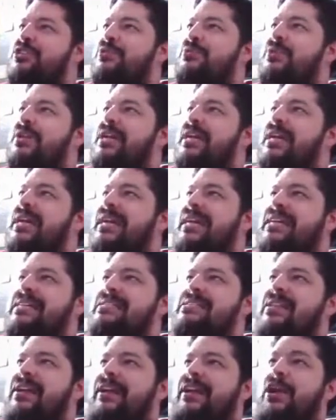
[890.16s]
suit
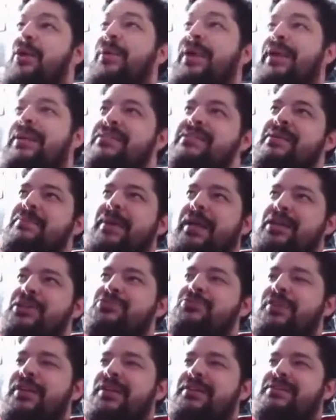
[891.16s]
is like going into the
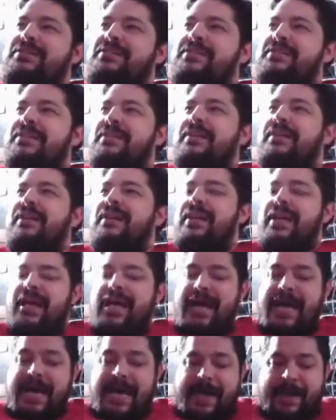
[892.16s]
Matrix.
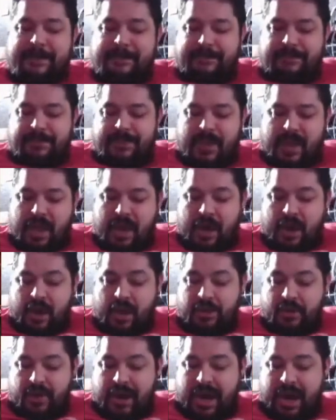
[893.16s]

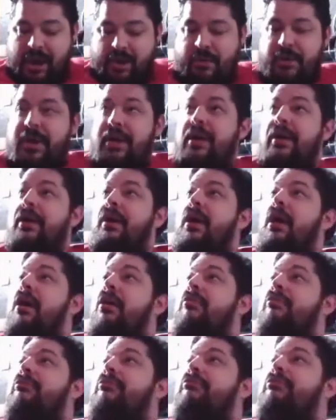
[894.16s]
Another area
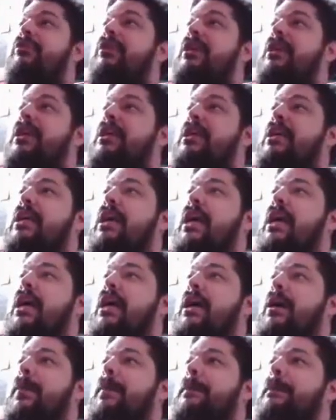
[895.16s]
of the
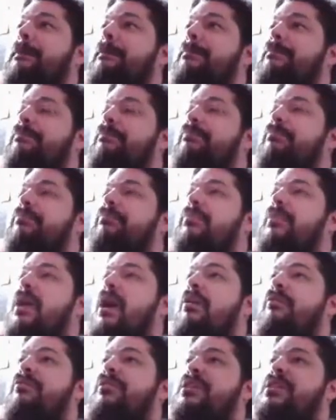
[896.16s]

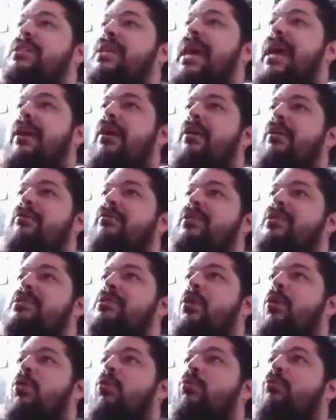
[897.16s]
of
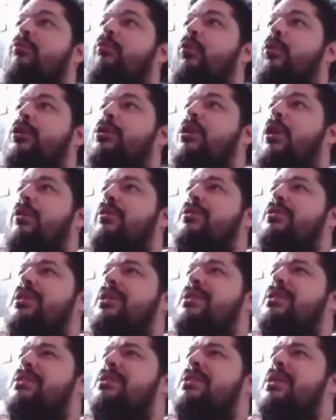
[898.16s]
this whole Fort
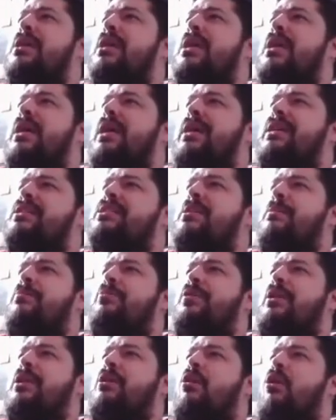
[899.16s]
Tarsis is
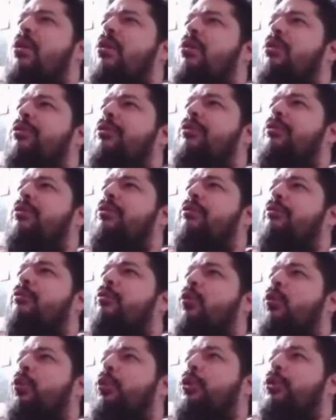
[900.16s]
something called the
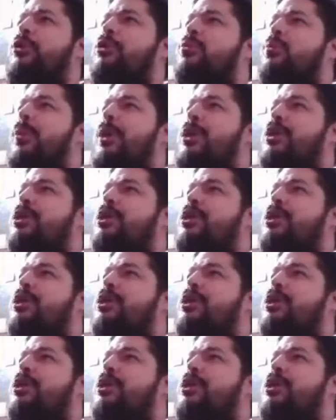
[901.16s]
Forge,